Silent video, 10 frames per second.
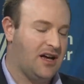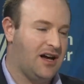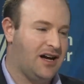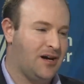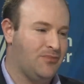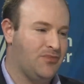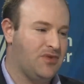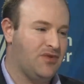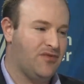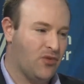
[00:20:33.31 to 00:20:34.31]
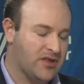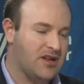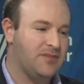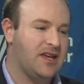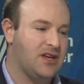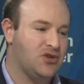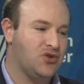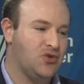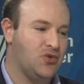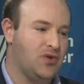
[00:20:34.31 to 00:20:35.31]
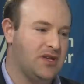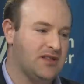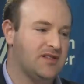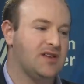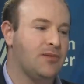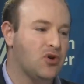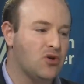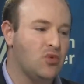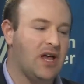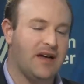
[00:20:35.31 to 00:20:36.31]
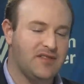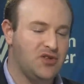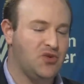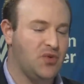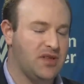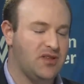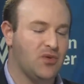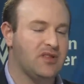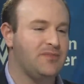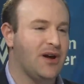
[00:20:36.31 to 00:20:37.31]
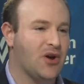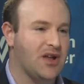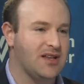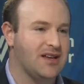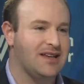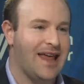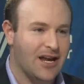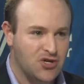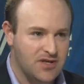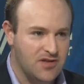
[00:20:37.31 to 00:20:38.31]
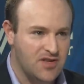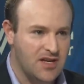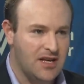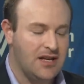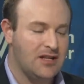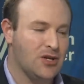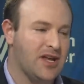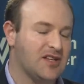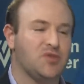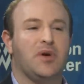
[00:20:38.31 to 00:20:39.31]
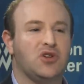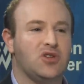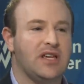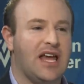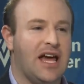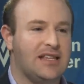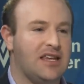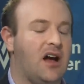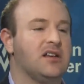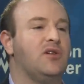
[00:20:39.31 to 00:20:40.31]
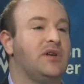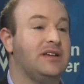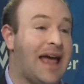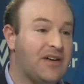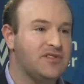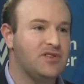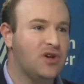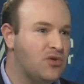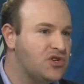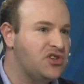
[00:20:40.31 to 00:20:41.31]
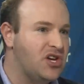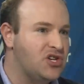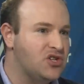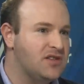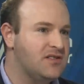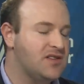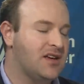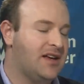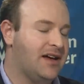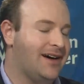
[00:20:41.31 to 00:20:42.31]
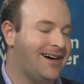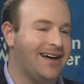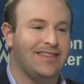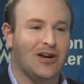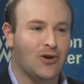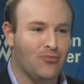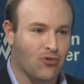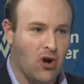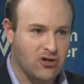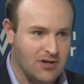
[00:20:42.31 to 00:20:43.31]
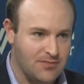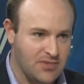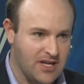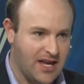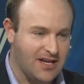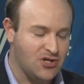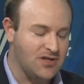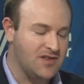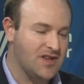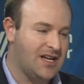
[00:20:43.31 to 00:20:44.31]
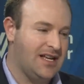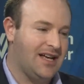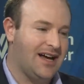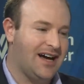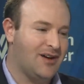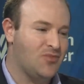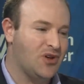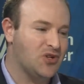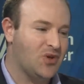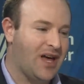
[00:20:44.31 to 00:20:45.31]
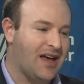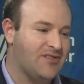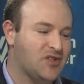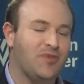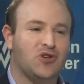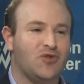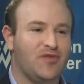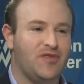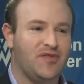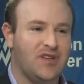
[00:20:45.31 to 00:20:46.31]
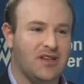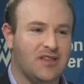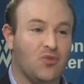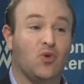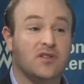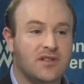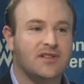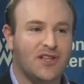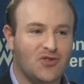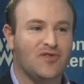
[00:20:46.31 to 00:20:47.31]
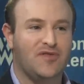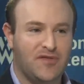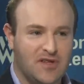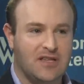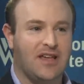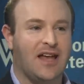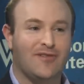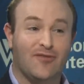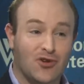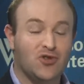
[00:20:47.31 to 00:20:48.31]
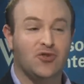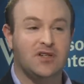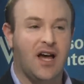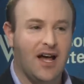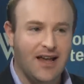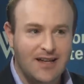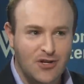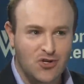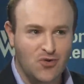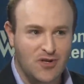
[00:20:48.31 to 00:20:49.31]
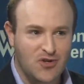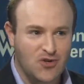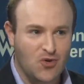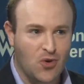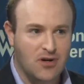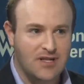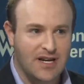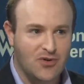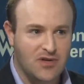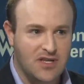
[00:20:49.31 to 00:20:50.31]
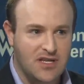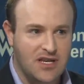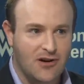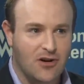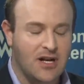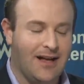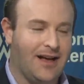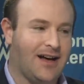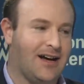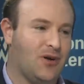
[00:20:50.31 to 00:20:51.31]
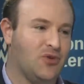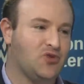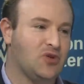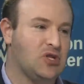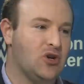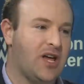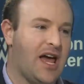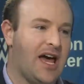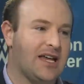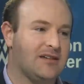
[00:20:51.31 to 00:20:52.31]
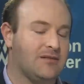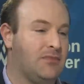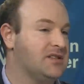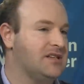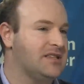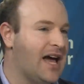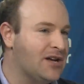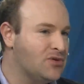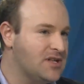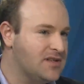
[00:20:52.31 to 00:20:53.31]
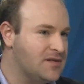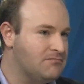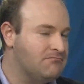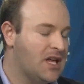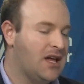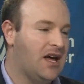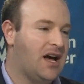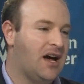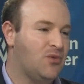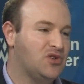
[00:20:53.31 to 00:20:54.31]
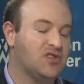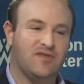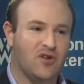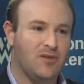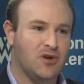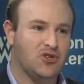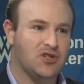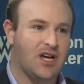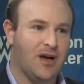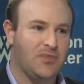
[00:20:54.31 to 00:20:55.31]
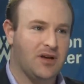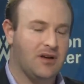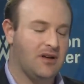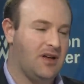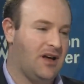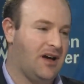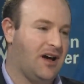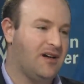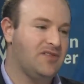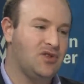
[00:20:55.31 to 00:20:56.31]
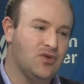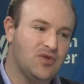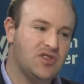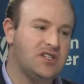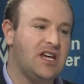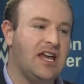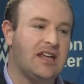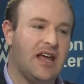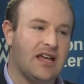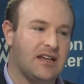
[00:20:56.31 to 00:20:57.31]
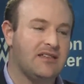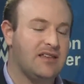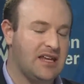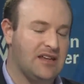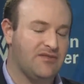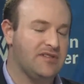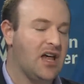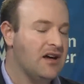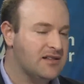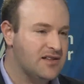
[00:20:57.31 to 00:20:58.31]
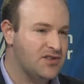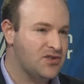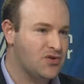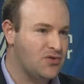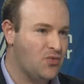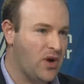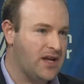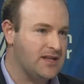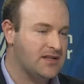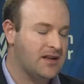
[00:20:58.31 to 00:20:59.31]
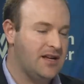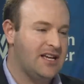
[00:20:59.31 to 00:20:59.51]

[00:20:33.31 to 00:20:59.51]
Um, the forthcoming issue in the summer will have to do with North American connections, looking especially at the ongoing NAFTA negotiations uh, and their broader implications. Um, we also have a special 50th Wilson Center 50th anniversary tie-in issue in store later in the year, uh, which will look at multilateralism, uh, which is very much a topic uh, of the news today, and, and I think in flux in certain ways.